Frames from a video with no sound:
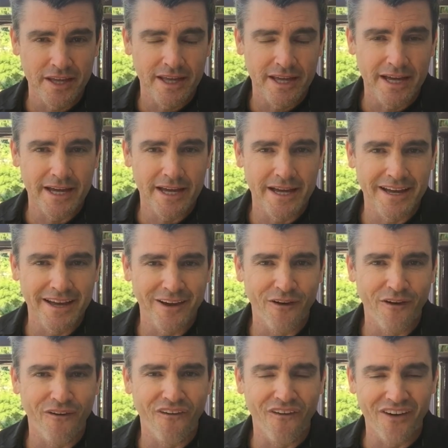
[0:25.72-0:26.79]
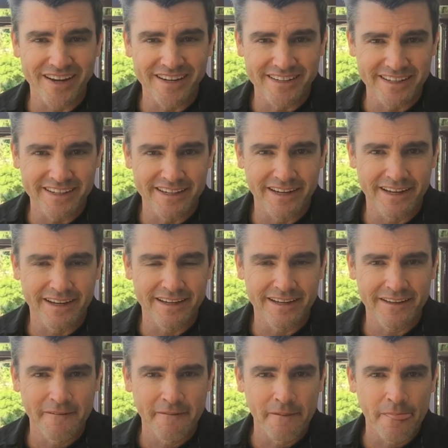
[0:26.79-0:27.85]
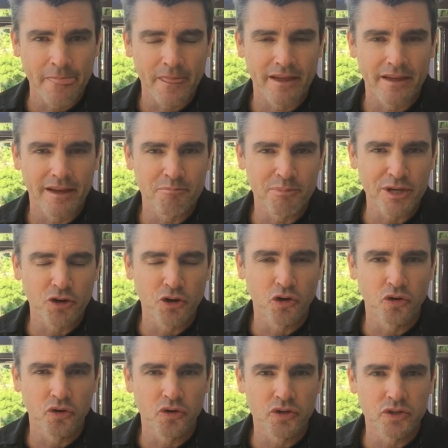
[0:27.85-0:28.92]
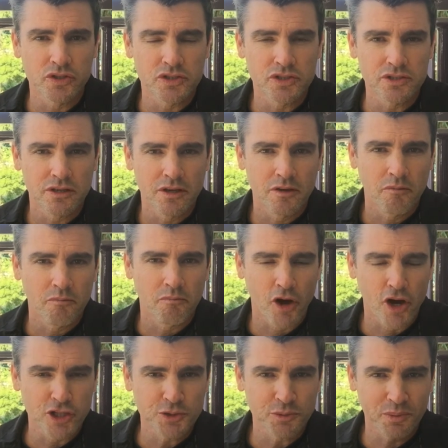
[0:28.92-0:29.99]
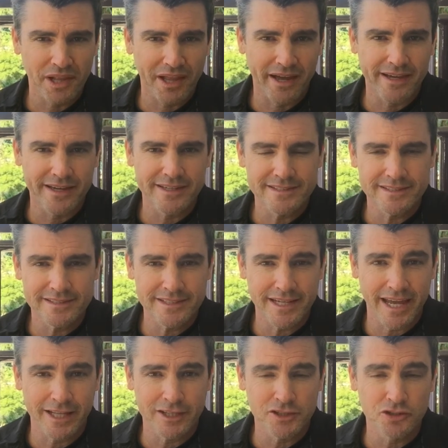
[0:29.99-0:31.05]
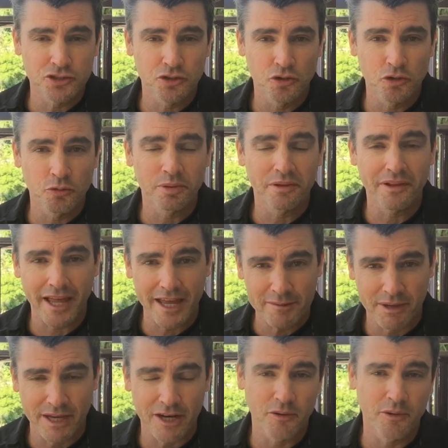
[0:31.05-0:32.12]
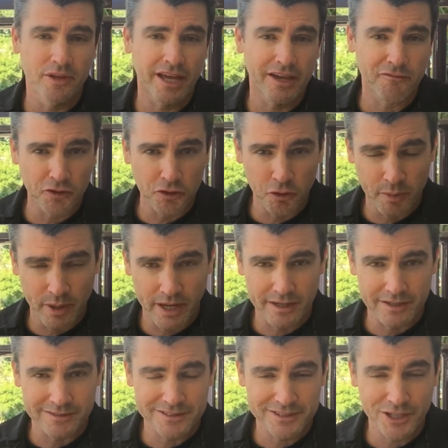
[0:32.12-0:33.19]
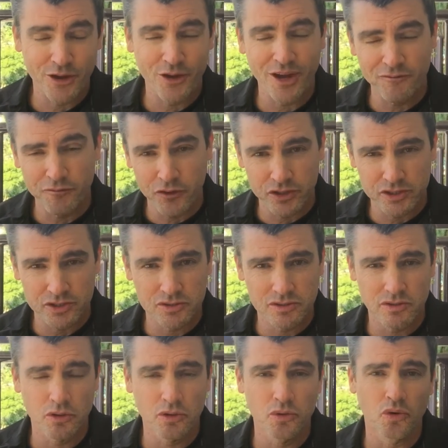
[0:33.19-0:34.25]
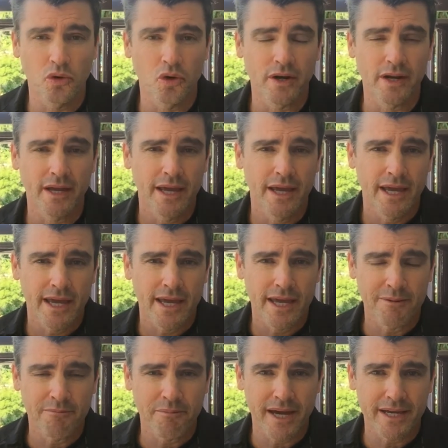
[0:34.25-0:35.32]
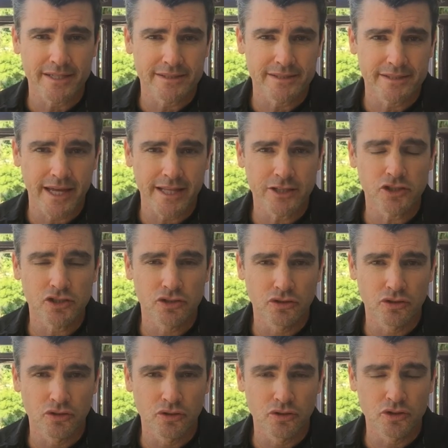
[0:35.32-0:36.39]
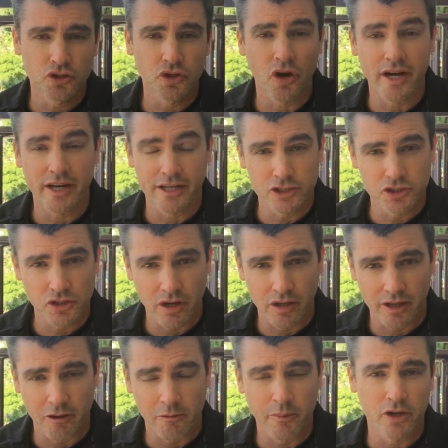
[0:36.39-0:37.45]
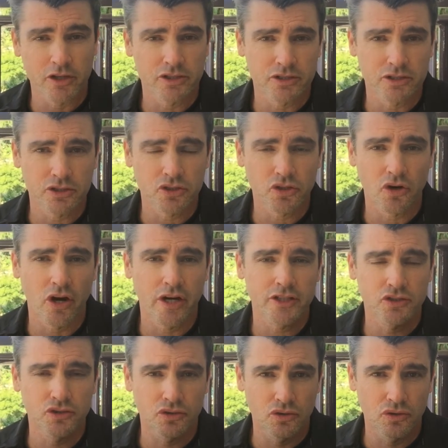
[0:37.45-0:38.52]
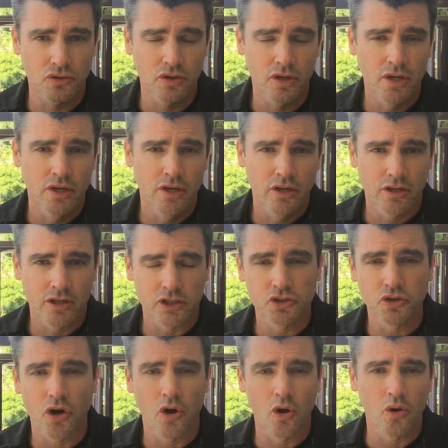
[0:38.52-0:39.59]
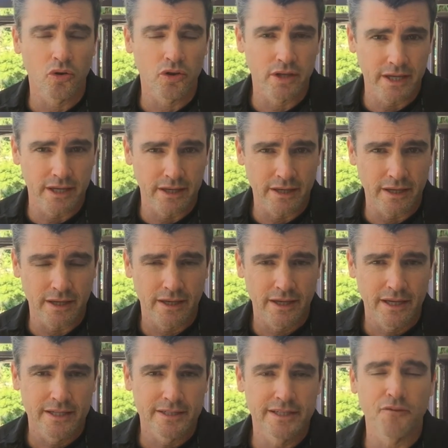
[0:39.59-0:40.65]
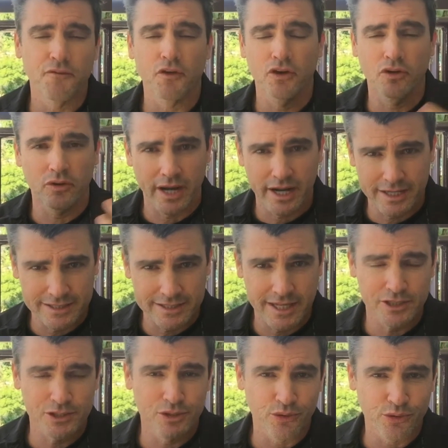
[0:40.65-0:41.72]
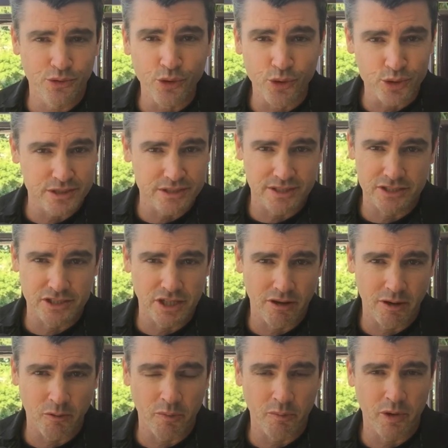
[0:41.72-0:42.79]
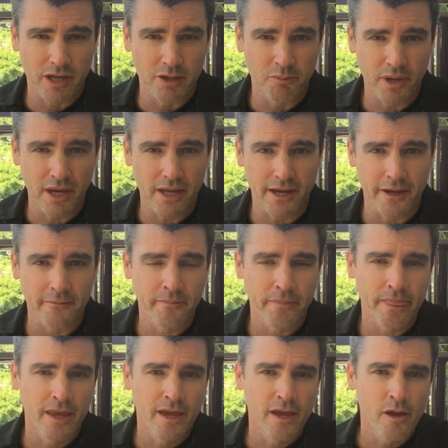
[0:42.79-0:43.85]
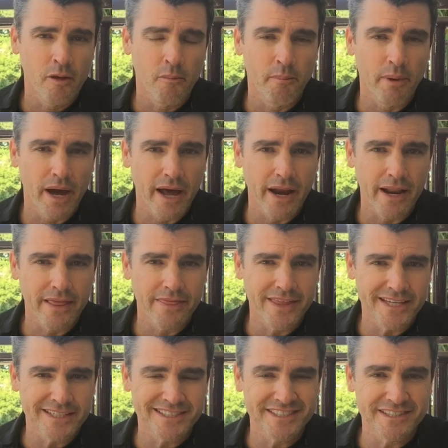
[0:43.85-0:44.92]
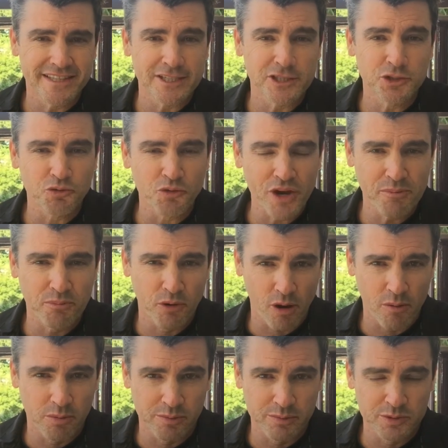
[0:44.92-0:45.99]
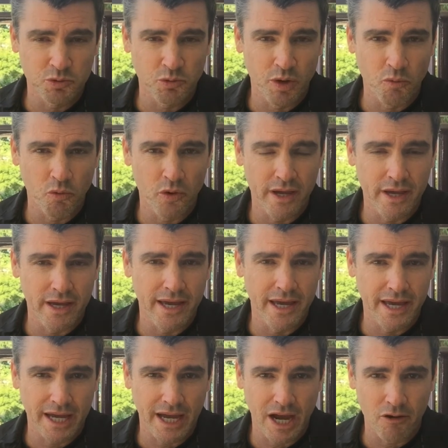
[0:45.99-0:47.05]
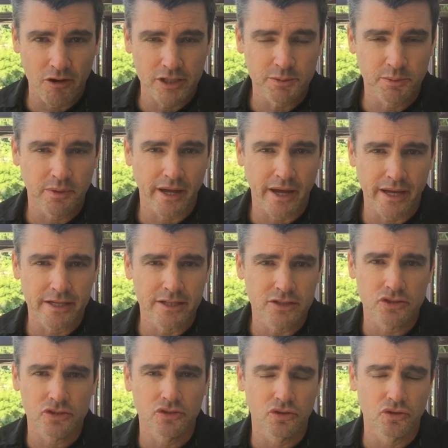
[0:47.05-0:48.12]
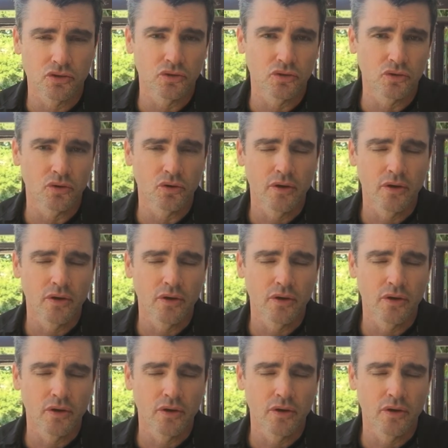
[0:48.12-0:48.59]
idea because most players tend to play better when they feel better. So at first thought, it makes sense to try to control our emotions, try to control the difficult unintentional thoughts that show up when we're competing. But there's three problems when we encourage players to